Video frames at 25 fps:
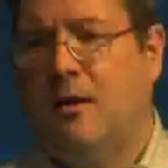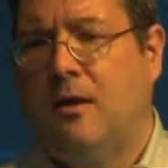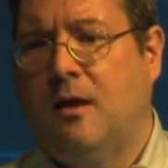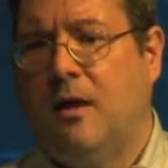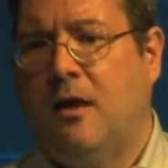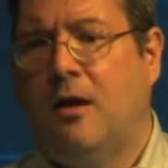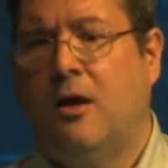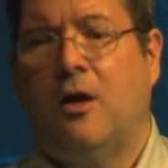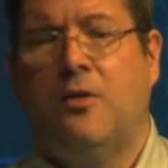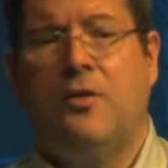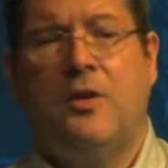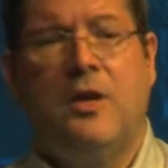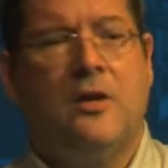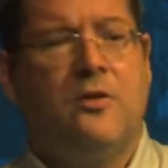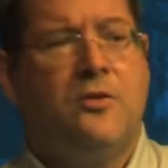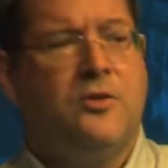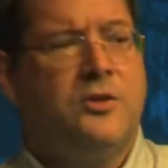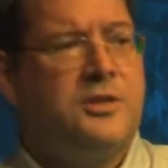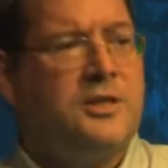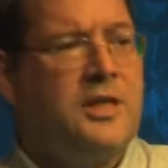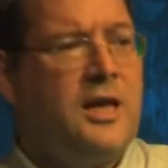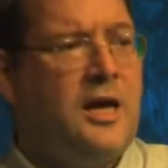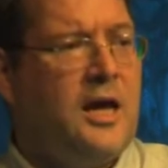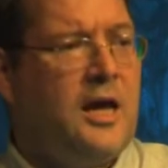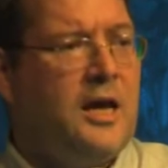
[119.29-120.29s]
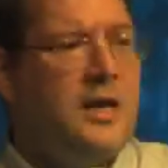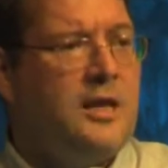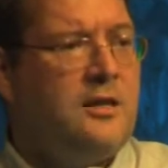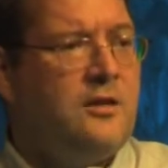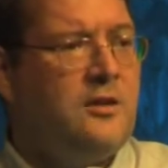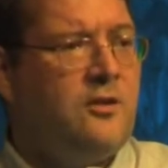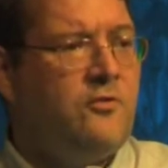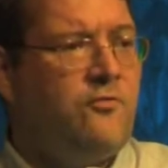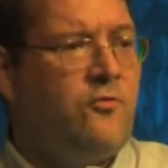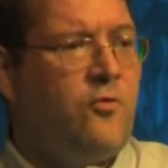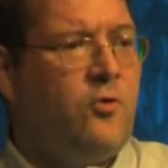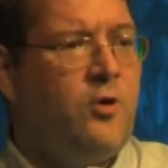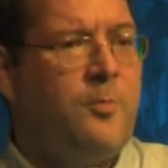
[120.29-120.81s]
And on the other side,
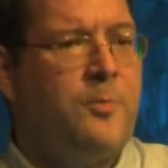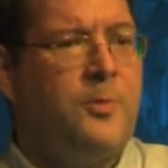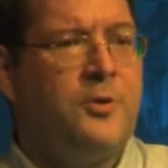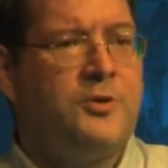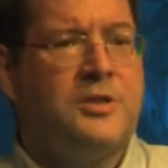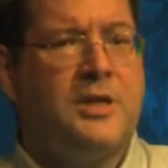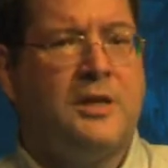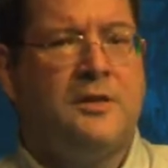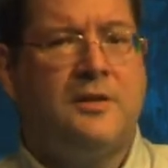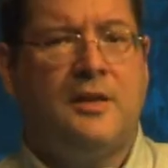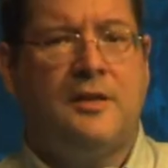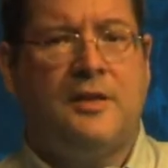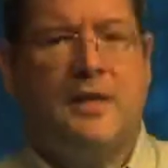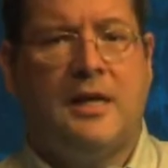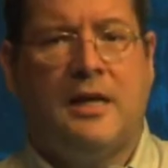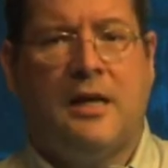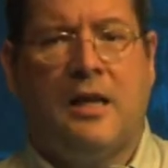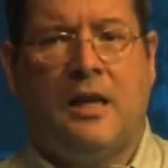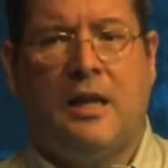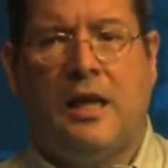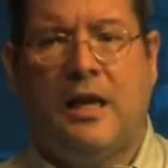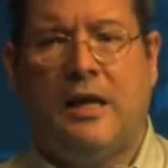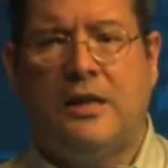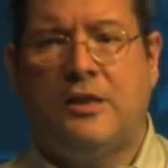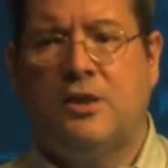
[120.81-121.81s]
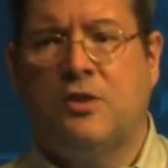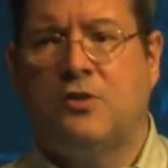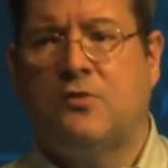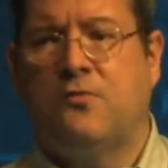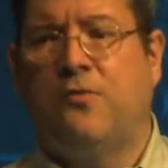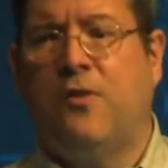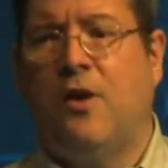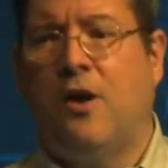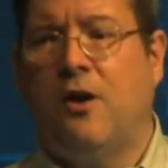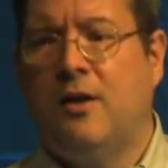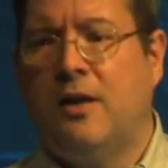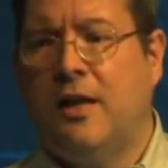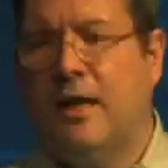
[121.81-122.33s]
the 4% that they collect is
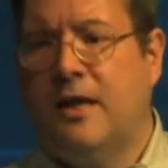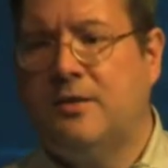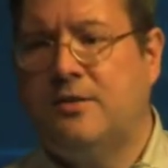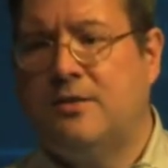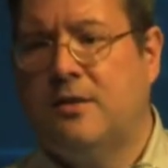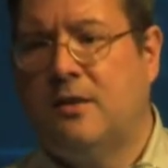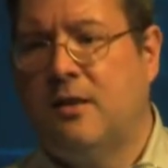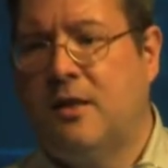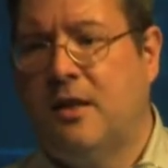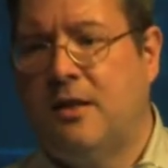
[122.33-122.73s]
far less than